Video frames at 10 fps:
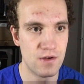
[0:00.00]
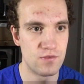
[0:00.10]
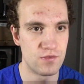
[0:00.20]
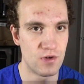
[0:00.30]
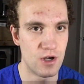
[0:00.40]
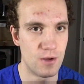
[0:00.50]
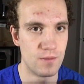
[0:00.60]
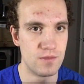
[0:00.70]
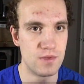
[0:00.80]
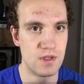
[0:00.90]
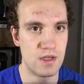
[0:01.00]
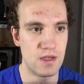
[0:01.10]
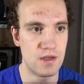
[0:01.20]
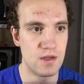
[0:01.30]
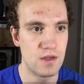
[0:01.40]
from
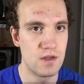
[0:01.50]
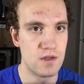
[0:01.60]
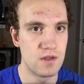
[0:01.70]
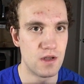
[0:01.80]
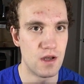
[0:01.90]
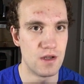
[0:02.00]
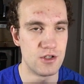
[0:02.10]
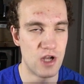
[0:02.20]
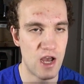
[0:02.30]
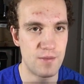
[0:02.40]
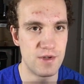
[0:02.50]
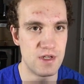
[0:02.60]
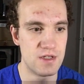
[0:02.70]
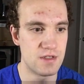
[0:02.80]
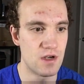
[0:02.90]
the
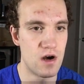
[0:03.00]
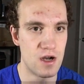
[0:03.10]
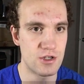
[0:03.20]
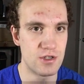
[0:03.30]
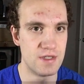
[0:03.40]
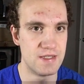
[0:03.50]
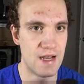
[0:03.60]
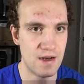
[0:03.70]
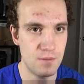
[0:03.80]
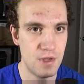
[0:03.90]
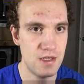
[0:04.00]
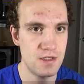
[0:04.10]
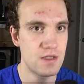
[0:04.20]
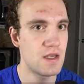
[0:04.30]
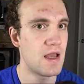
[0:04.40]
Japanese auction
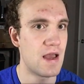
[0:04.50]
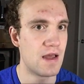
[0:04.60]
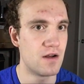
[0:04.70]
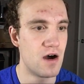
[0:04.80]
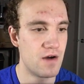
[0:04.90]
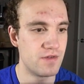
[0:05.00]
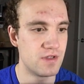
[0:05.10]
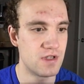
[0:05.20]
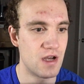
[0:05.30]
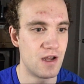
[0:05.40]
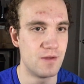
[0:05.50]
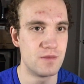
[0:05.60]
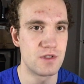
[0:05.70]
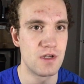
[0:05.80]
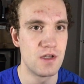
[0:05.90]
database, and
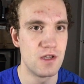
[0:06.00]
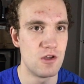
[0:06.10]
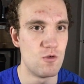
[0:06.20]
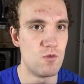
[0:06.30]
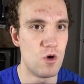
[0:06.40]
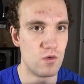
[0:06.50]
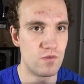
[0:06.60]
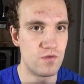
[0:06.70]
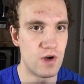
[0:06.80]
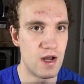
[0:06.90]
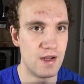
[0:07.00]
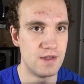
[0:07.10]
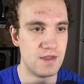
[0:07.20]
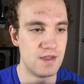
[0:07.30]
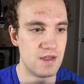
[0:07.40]
oftentimes you won't
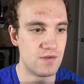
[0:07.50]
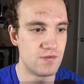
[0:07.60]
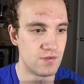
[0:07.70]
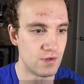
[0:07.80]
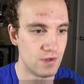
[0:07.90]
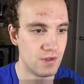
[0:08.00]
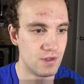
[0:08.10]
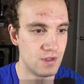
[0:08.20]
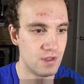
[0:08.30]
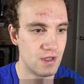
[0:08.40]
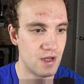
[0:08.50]
find the full